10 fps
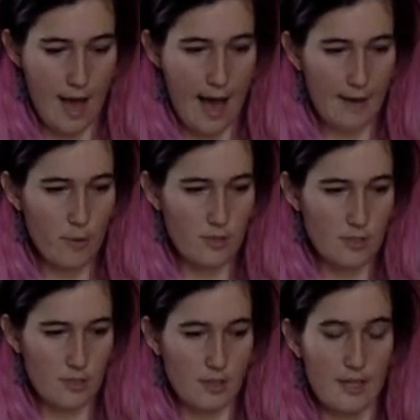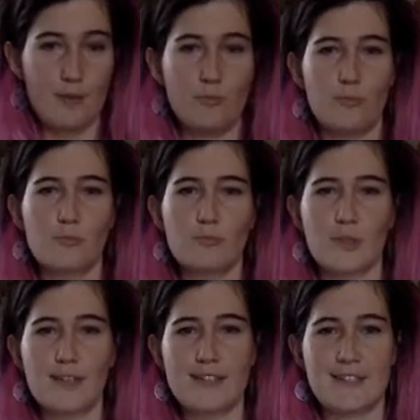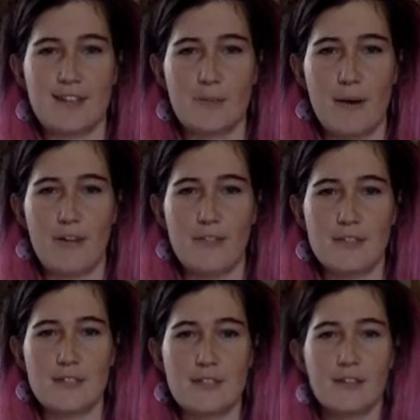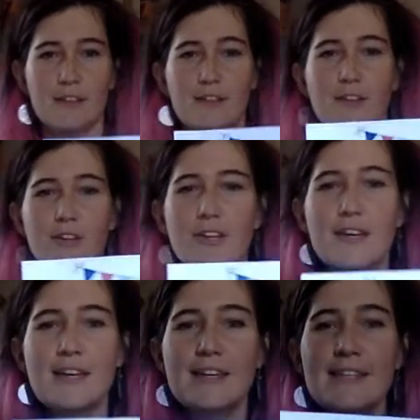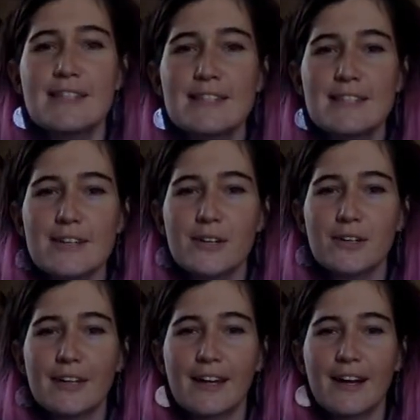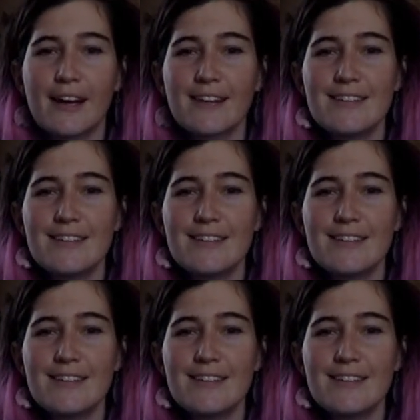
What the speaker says: I personally am really excited about this little seagull here.